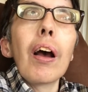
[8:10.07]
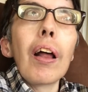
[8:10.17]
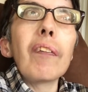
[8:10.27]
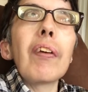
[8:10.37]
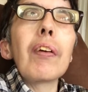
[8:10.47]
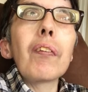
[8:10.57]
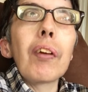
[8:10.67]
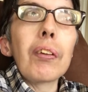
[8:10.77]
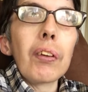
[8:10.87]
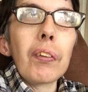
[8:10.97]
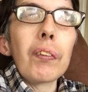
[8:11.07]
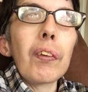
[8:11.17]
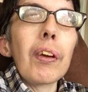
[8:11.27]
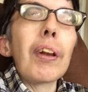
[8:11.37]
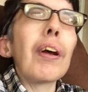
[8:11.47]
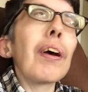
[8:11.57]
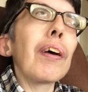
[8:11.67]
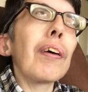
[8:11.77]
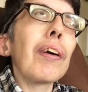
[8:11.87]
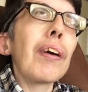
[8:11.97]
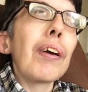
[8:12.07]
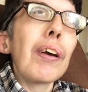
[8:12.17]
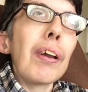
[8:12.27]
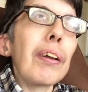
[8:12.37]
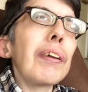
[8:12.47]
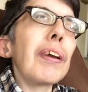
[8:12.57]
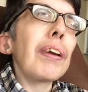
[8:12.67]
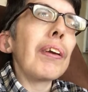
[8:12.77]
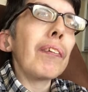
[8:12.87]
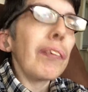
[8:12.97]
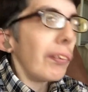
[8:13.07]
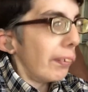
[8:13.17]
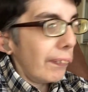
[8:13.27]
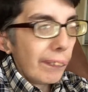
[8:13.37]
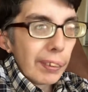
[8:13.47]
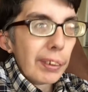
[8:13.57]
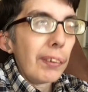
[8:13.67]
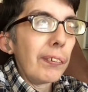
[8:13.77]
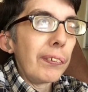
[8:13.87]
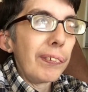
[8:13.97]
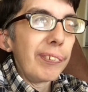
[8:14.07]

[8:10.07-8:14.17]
How to be original in a in a sea of YouTube videos.